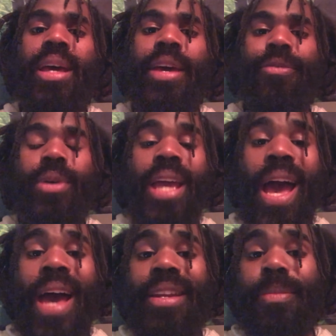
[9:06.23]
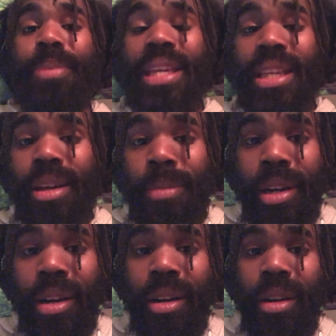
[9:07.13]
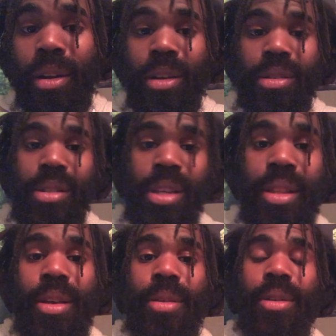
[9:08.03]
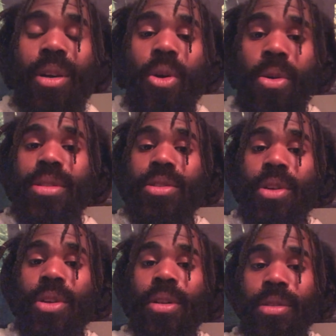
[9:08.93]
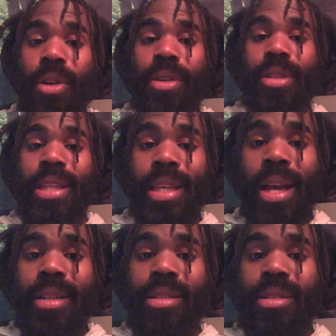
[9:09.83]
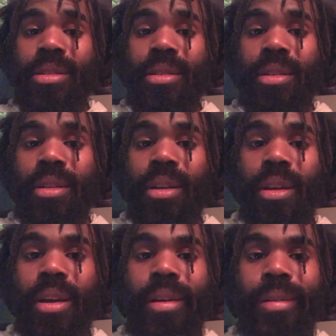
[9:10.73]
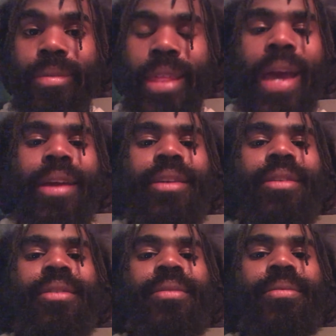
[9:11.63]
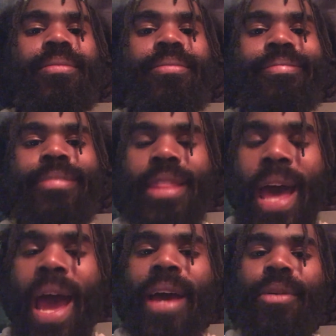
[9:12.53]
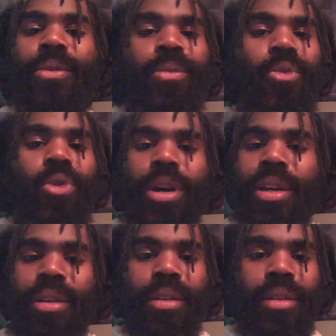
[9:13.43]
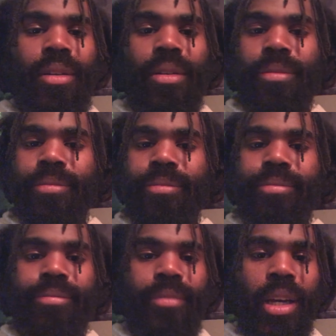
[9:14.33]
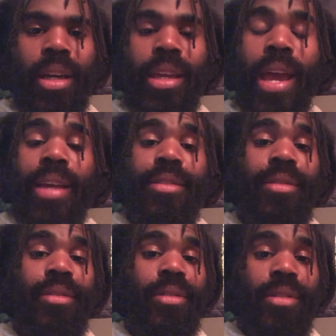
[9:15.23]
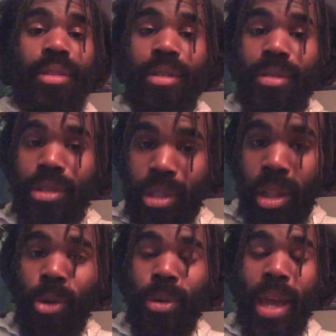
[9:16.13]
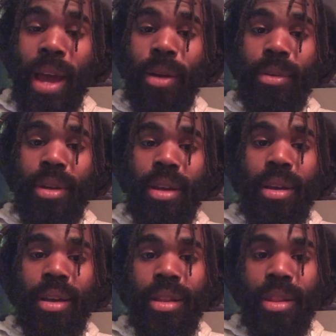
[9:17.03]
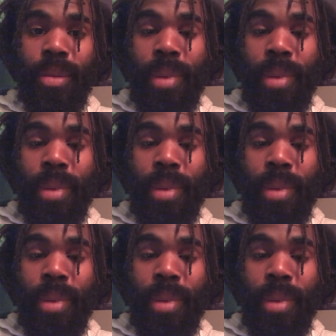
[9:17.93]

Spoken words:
If we added peanut butter to the corn tortillas, then that would, again, slow down the